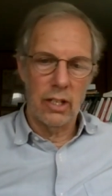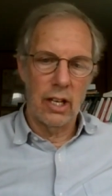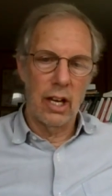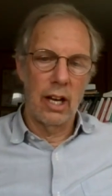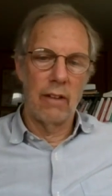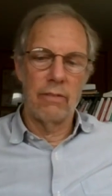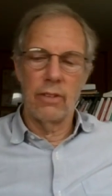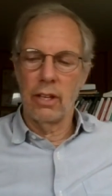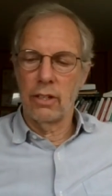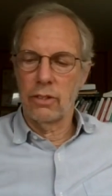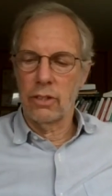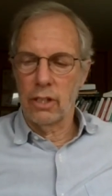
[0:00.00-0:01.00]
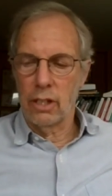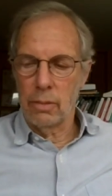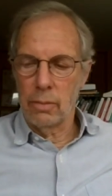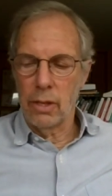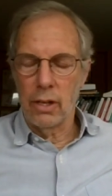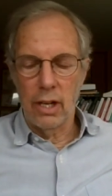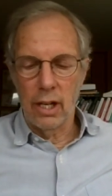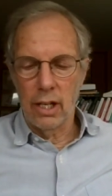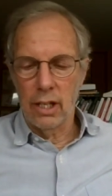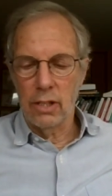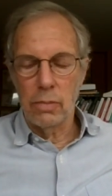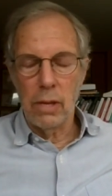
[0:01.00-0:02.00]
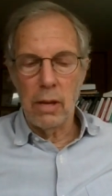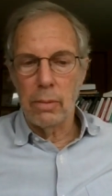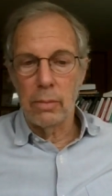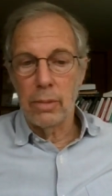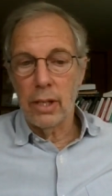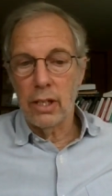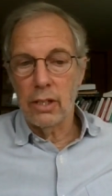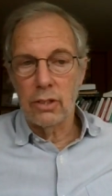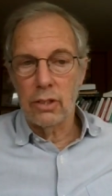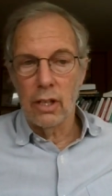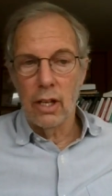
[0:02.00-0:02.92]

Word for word: of this community and these people, because